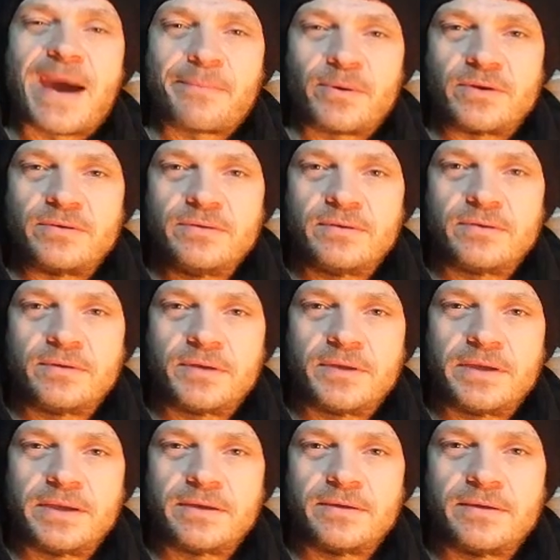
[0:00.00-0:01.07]
to happen
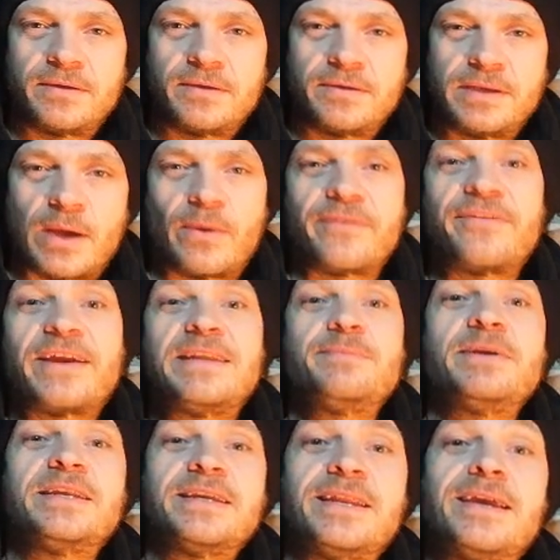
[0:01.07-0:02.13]
now, if
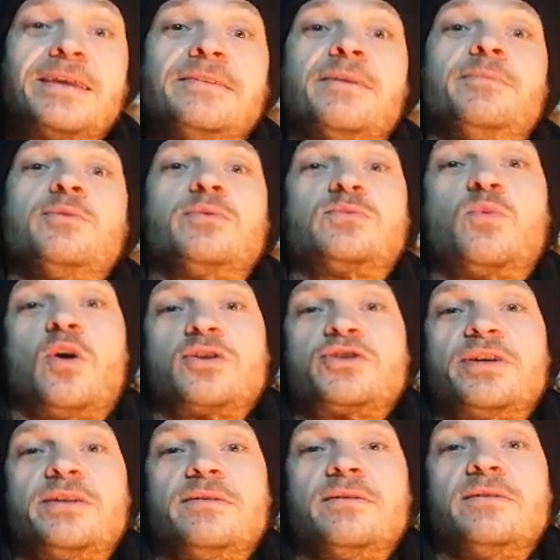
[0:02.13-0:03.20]
anybody in AEW is
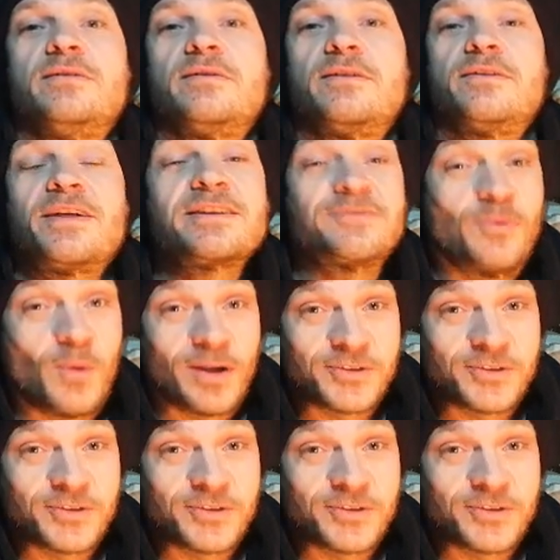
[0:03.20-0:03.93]
watching, thanks for